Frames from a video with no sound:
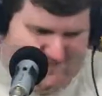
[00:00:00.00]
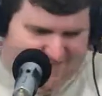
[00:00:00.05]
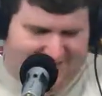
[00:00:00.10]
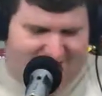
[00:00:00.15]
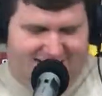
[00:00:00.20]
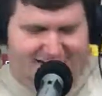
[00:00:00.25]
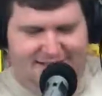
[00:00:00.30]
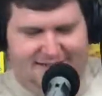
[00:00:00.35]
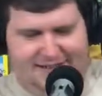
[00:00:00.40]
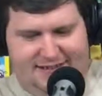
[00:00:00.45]

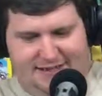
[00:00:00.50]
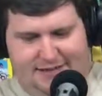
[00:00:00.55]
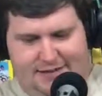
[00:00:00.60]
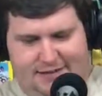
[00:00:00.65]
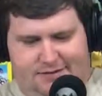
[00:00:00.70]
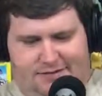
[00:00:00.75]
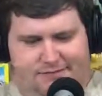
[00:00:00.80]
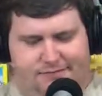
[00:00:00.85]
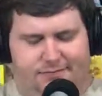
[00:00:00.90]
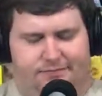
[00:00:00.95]

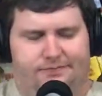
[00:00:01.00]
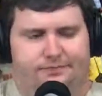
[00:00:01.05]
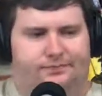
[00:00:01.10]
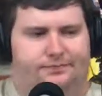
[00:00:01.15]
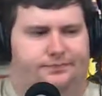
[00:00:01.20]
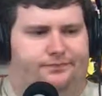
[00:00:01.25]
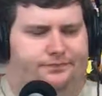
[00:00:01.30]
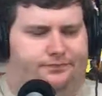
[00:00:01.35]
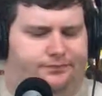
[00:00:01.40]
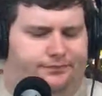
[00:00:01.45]

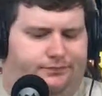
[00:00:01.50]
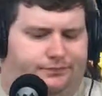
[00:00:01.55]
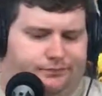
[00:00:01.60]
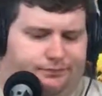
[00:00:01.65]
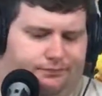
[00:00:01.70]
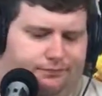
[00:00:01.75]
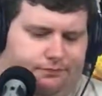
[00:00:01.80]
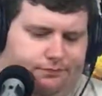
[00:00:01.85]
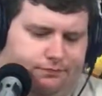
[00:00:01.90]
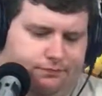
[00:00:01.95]

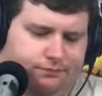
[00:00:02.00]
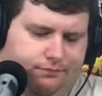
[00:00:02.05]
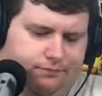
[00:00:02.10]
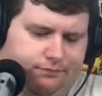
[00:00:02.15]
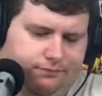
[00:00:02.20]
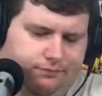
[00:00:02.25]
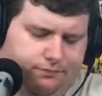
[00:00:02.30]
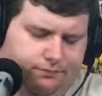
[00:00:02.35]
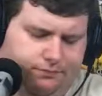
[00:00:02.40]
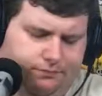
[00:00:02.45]

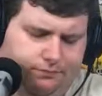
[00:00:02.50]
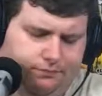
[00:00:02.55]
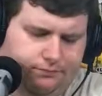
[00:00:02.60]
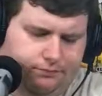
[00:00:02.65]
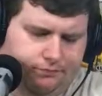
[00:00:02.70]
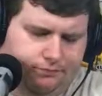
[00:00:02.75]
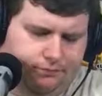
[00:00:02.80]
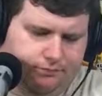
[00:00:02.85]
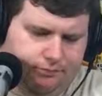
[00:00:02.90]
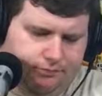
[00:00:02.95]

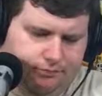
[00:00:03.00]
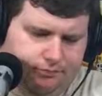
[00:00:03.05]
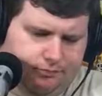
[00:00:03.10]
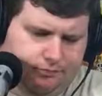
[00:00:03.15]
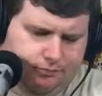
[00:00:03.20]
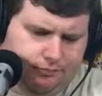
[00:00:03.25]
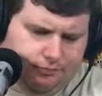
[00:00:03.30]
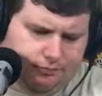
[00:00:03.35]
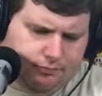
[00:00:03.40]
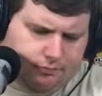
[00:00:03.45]

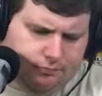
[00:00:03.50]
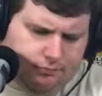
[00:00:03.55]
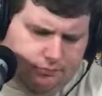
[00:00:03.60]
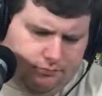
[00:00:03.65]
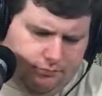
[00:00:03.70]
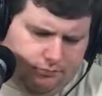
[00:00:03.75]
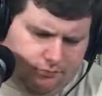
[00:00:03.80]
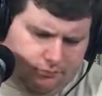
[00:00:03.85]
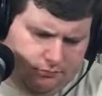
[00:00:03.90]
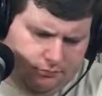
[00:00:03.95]

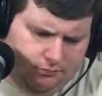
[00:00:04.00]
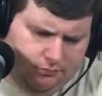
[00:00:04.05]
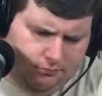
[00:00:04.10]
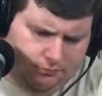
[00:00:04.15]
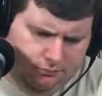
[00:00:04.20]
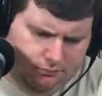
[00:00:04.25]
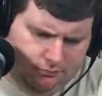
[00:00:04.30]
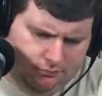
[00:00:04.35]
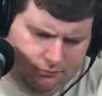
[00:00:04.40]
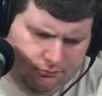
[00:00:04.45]

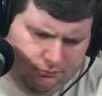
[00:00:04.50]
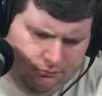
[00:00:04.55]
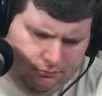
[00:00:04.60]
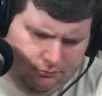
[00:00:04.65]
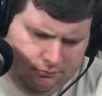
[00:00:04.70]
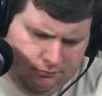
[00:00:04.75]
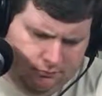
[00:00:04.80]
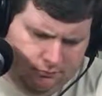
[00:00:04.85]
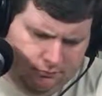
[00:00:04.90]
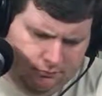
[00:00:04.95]

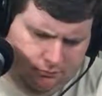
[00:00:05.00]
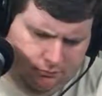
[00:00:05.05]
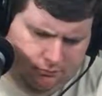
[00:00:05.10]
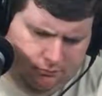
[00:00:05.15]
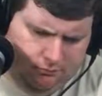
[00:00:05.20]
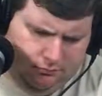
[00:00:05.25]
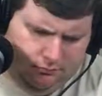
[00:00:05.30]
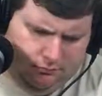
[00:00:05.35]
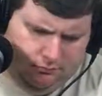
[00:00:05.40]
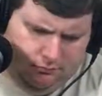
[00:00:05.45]

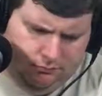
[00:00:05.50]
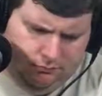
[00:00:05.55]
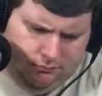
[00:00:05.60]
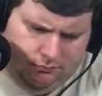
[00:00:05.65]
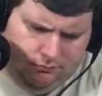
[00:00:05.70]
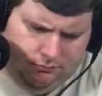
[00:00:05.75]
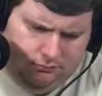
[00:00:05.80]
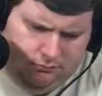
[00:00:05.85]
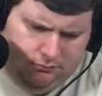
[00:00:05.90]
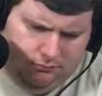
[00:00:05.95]

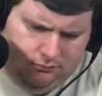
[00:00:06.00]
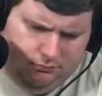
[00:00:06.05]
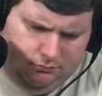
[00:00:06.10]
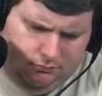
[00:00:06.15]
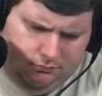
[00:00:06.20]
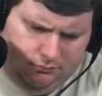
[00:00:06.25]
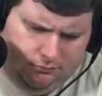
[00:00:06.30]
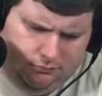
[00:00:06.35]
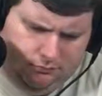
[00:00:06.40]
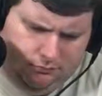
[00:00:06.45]

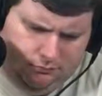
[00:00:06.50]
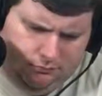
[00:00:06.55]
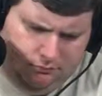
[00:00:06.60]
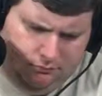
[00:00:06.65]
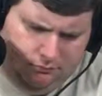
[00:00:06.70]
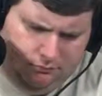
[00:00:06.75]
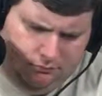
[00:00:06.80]
No words are spoken by the person on screen.